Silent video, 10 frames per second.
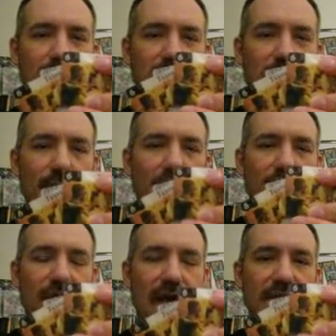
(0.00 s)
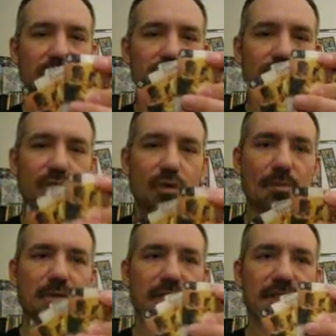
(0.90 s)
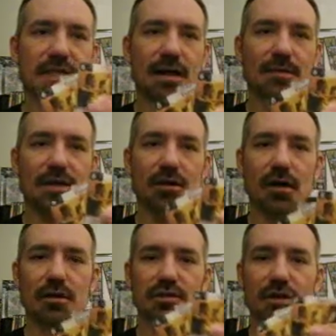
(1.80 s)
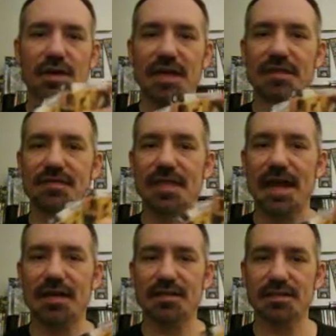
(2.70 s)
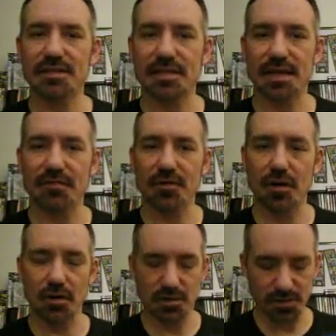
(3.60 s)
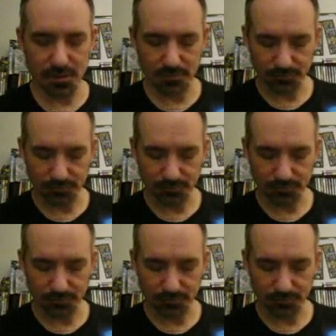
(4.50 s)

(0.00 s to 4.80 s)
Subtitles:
Number of dots represents how many cards are in that set of cards.